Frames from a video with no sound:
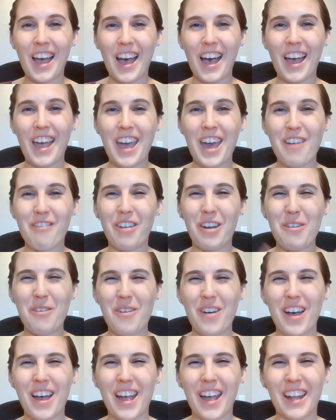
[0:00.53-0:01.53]
Hi
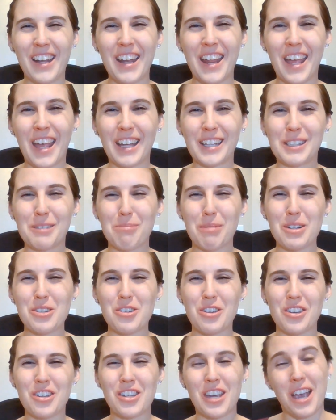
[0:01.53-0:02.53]
everyone, it's
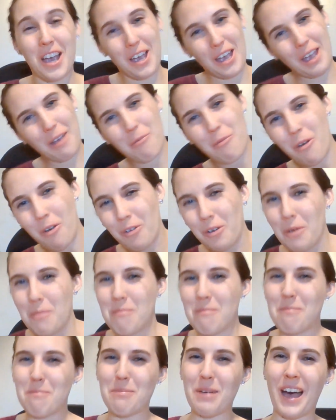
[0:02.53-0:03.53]
Patricia and
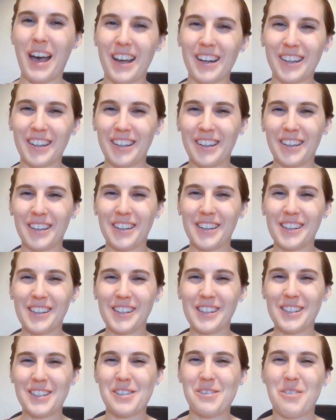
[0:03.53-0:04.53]
welcome back
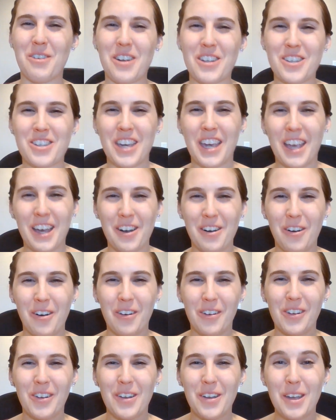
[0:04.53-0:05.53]
to our
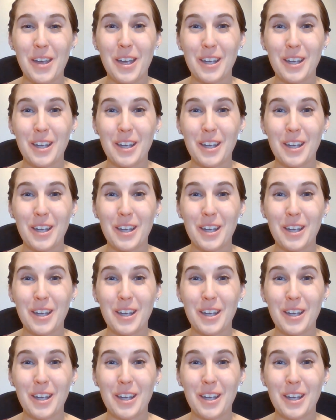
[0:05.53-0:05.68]
channel.